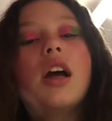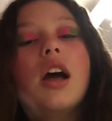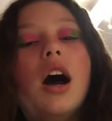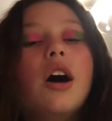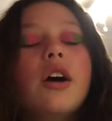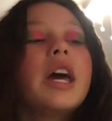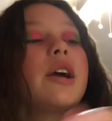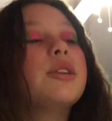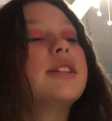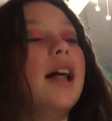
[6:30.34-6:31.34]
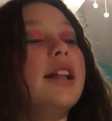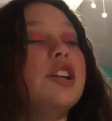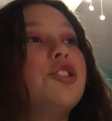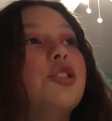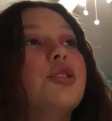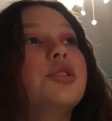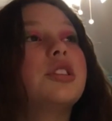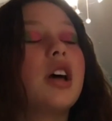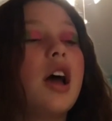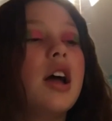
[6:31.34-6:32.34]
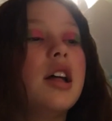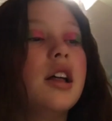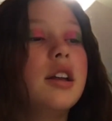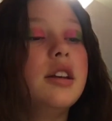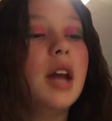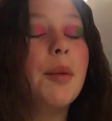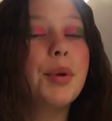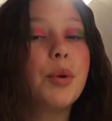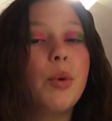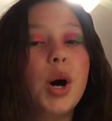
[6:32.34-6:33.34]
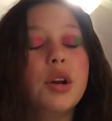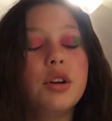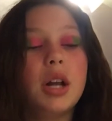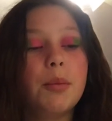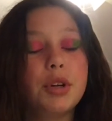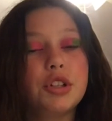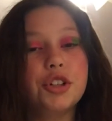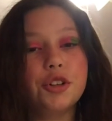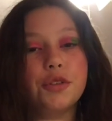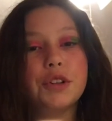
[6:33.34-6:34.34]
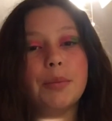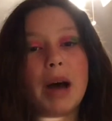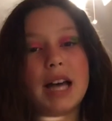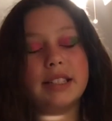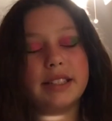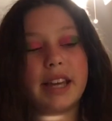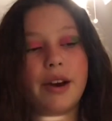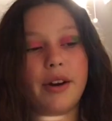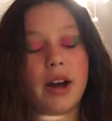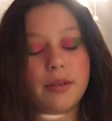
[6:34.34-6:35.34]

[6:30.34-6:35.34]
Okay, Quasali, choose number 1 or number 2 for mascara.